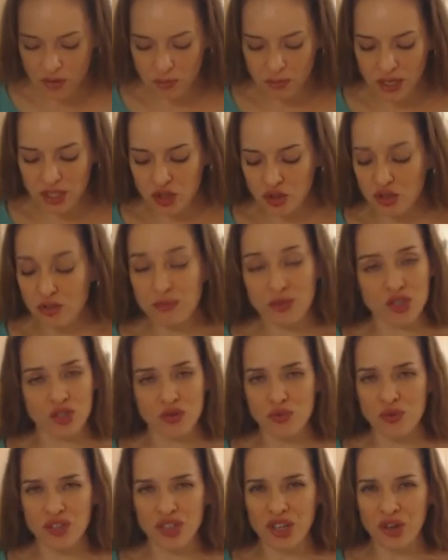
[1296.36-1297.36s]
The mushrooms
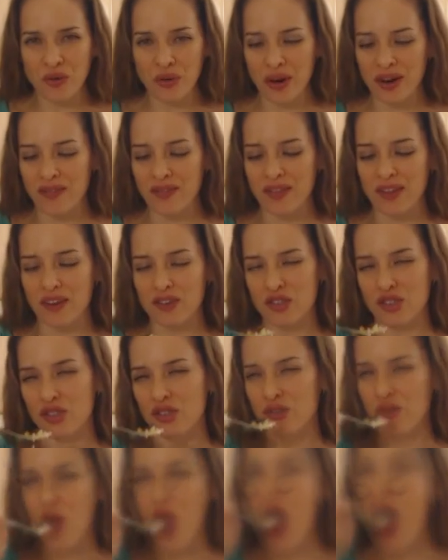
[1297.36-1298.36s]
are really great in there
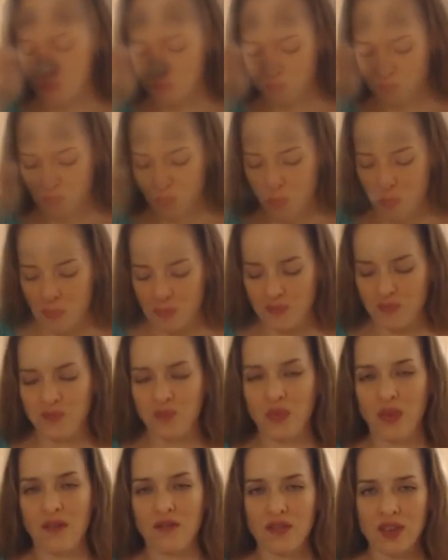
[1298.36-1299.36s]
too. Mm.
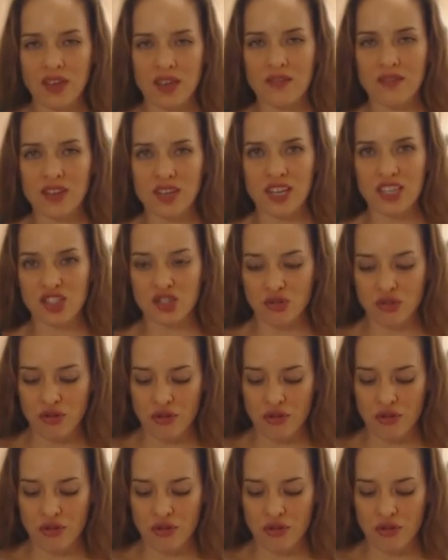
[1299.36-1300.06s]
They give a nice